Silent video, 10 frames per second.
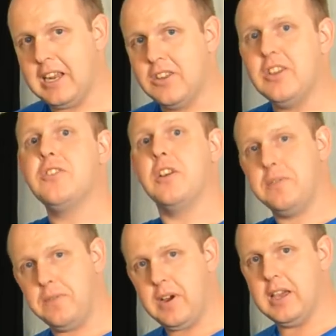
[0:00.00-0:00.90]
it's going to
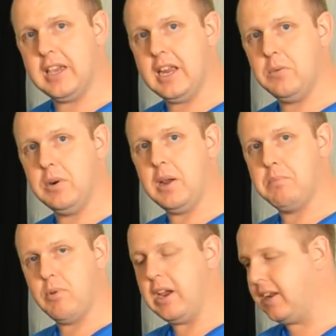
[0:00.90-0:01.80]
fire again when I
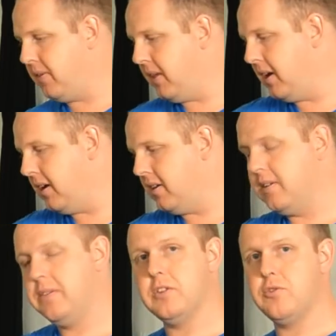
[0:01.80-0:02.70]
break the
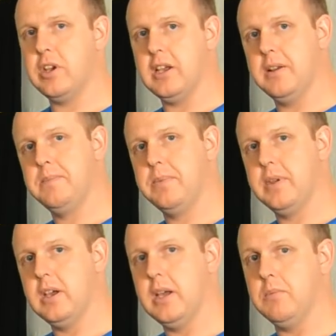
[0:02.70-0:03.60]
trigger
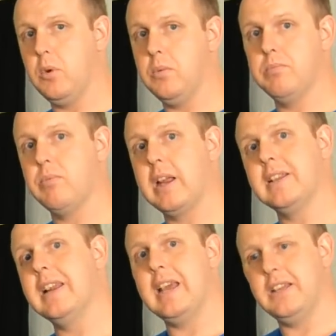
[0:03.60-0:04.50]
or break the
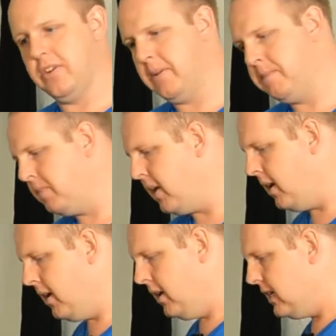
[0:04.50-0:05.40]
laser.
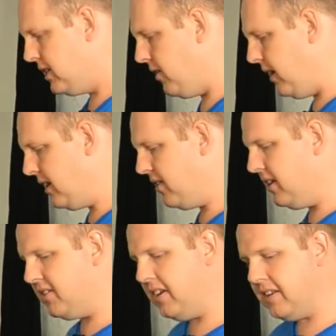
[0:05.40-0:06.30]
So that's the
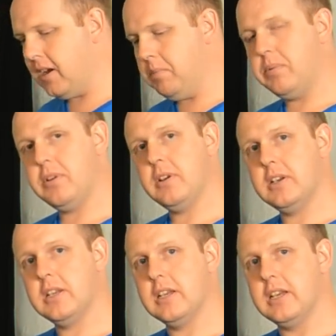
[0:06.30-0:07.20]
setup.
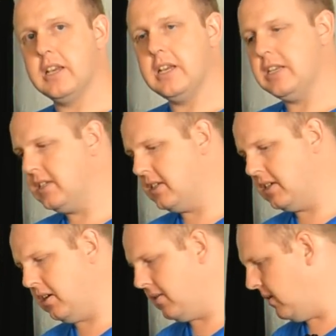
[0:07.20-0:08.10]
And
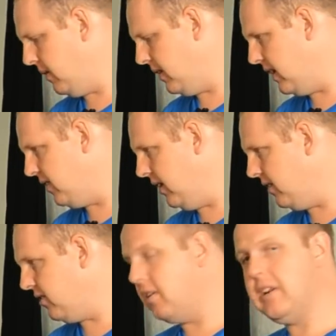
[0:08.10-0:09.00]
yeah, I think that's it.
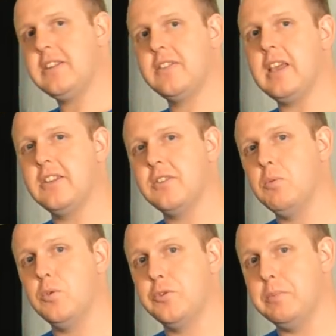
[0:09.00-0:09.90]
So let's take some
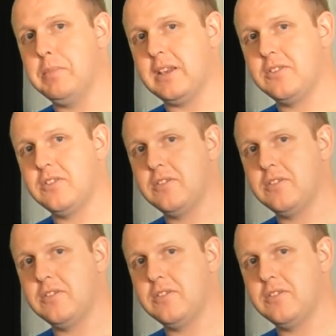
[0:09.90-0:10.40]
awesome pics.